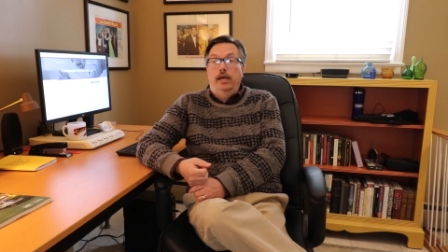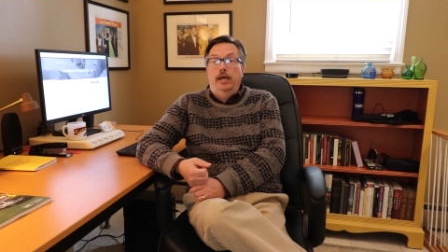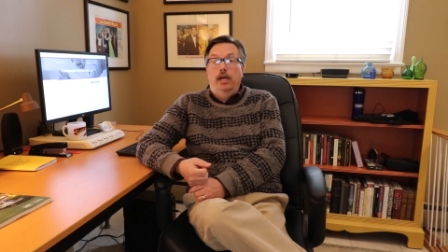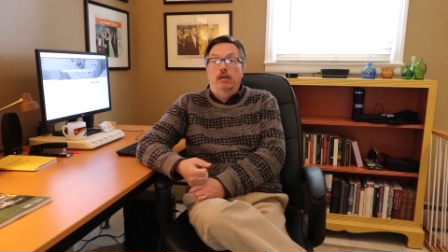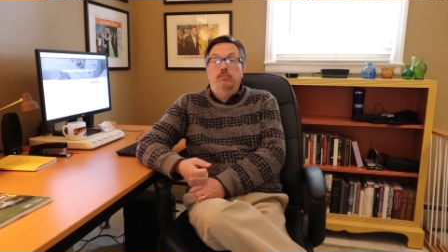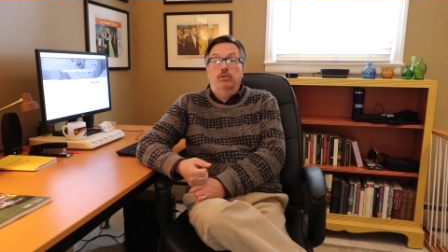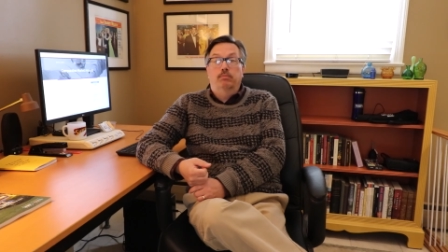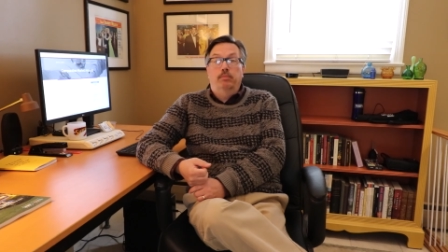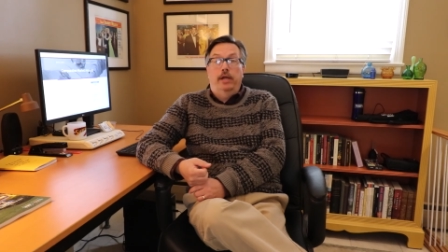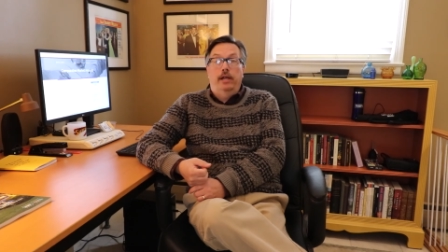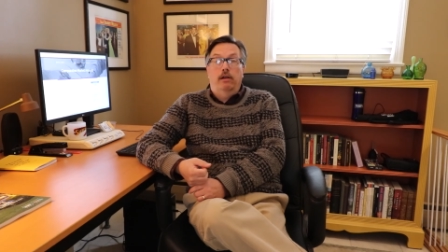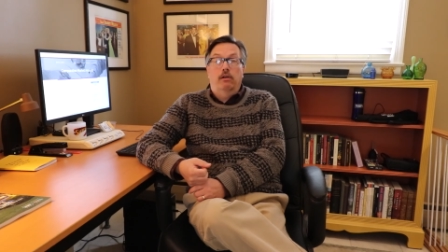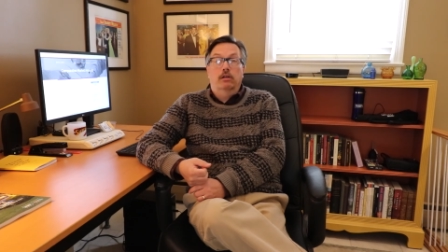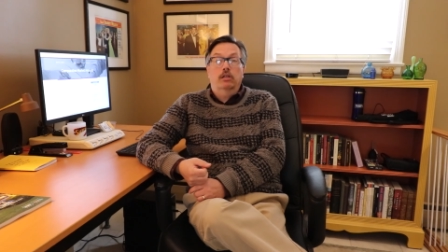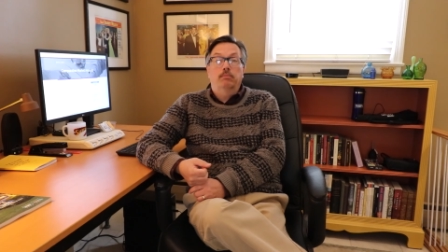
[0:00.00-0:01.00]
and
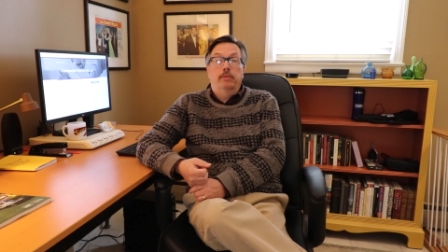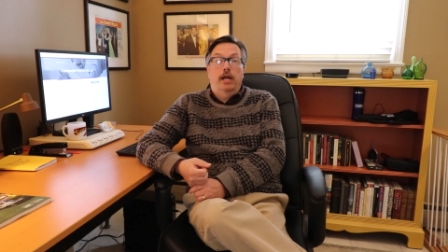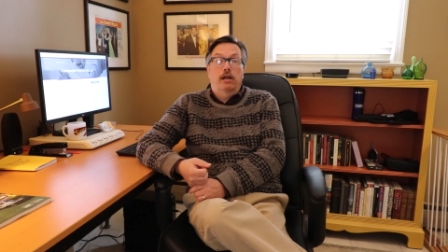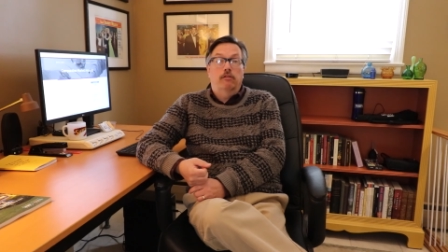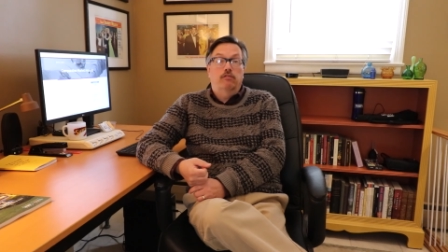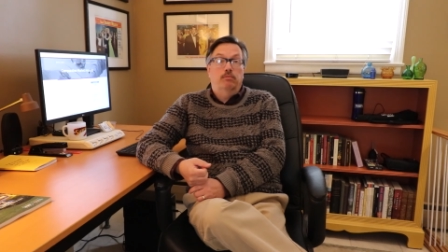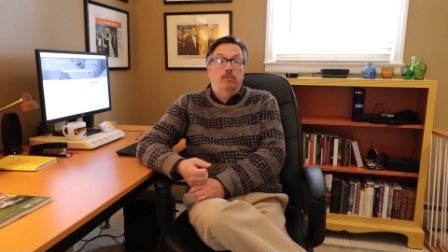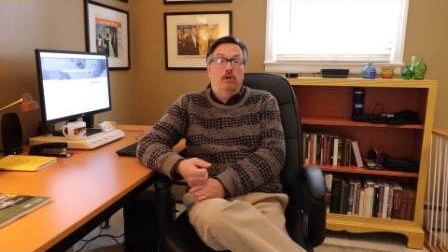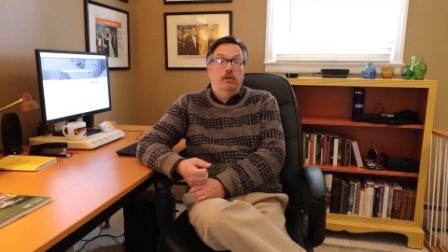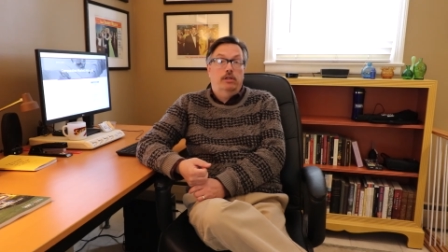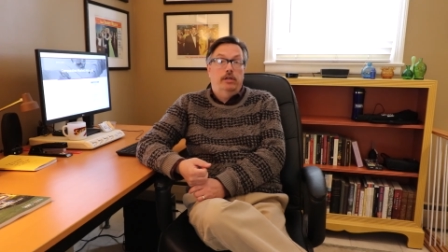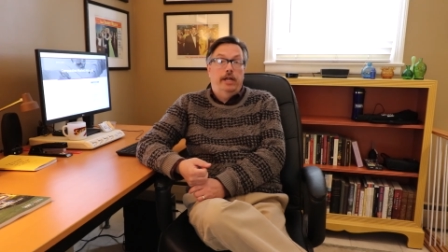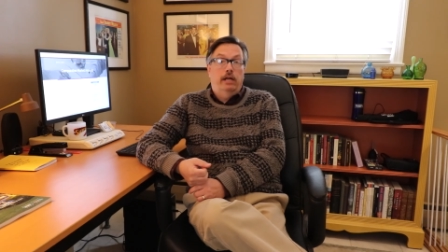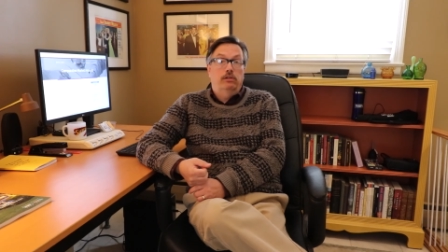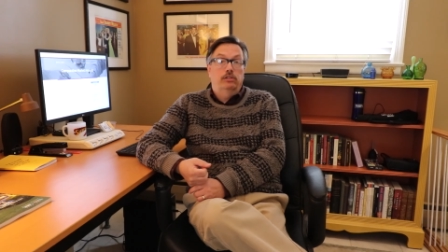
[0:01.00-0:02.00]
prepare a comparative
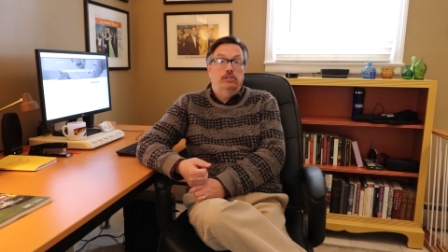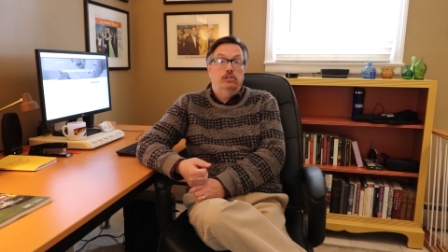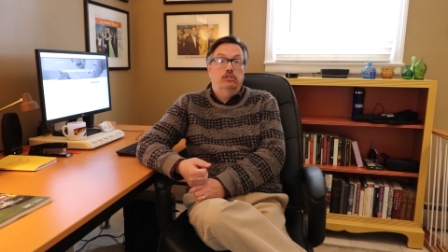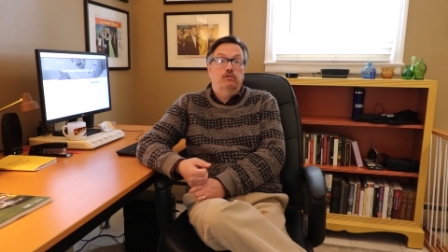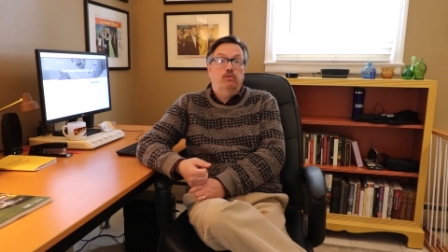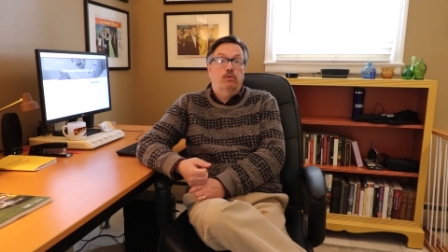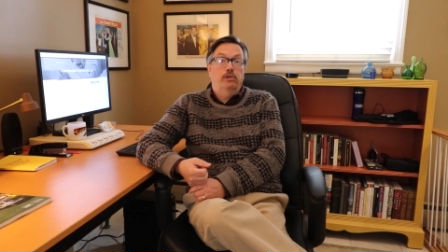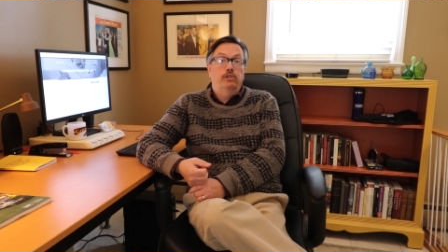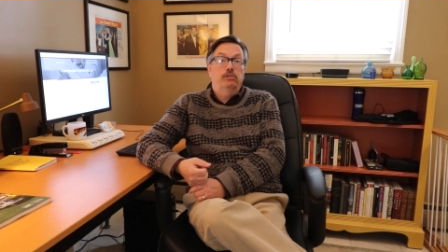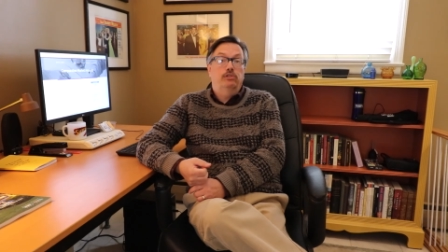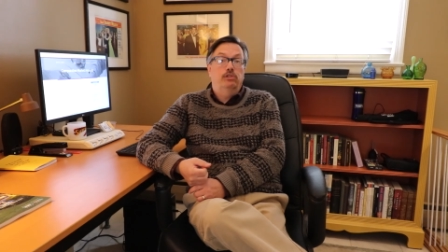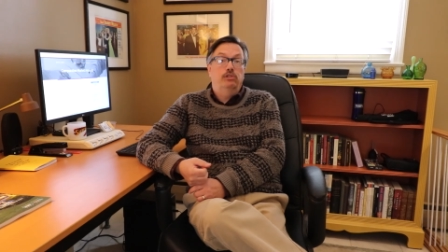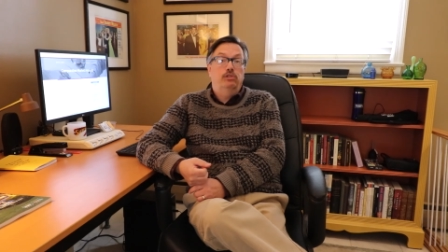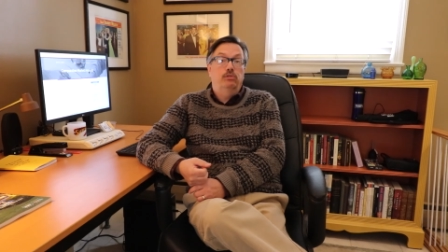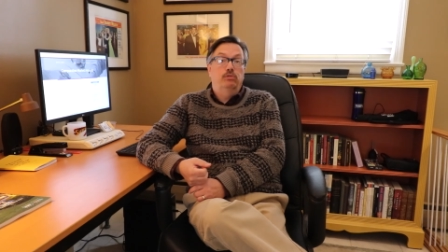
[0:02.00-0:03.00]
market analysis for you
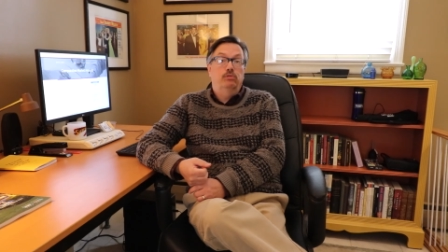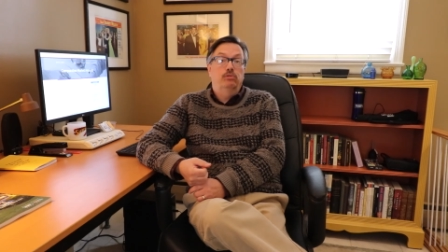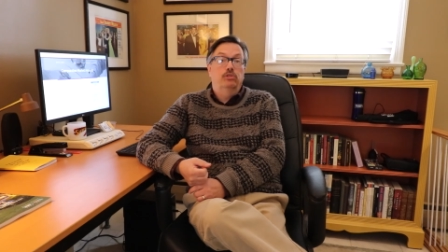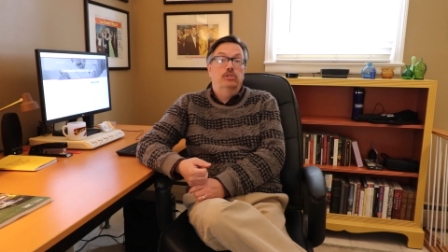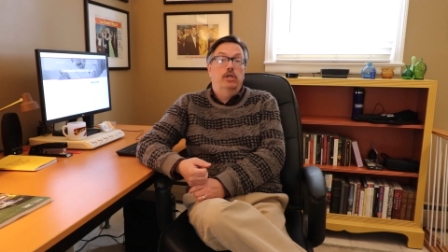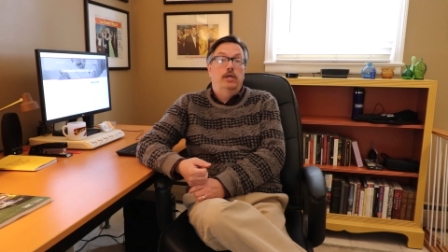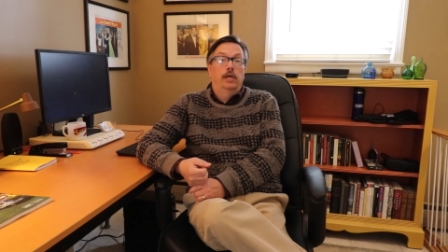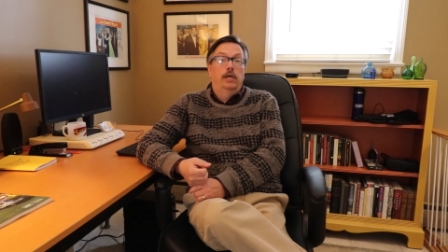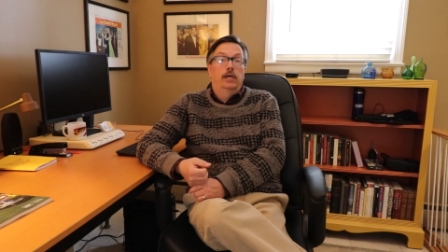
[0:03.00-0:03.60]
to use